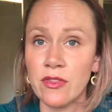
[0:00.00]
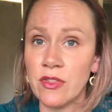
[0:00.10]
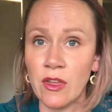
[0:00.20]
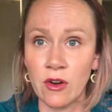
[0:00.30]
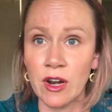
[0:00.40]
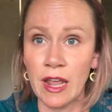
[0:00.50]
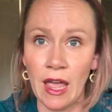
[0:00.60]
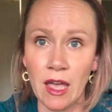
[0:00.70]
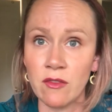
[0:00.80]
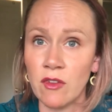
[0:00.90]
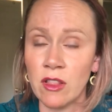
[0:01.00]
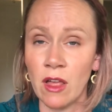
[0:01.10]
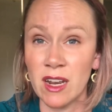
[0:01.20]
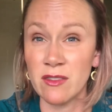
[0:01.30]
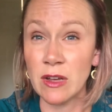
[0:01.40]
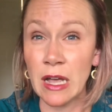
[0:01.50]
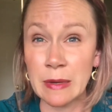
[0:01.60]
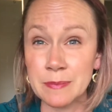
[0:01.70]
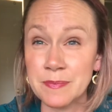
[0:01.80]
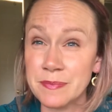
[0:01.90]
They're going to have a lot of
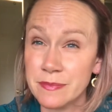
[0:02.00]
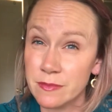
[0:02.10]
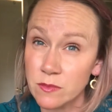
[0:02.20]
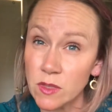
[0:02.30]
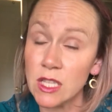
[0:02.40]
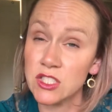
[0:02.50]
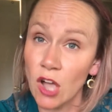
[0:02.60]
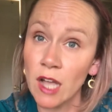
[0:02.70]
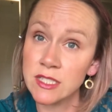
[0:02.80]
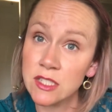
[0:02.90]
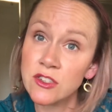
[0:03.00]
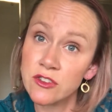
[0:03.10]
toxins